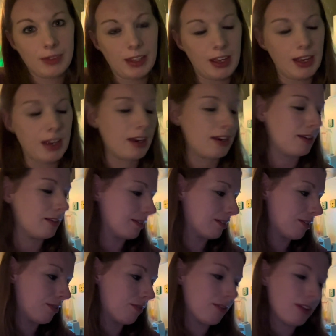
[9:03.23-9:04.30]
and
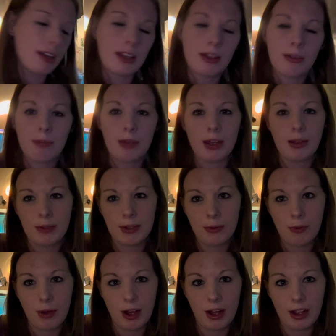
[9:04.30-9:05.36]
hopefully he'll be able to
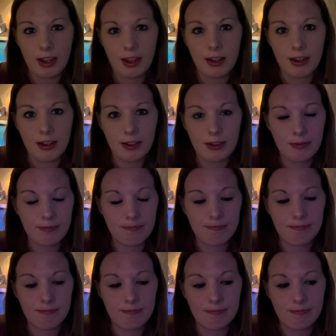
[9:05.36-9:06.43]
walk
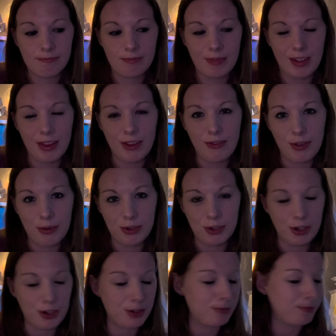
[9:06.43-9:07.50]
in the
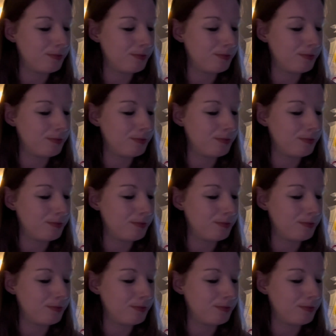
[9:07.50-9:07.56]
future.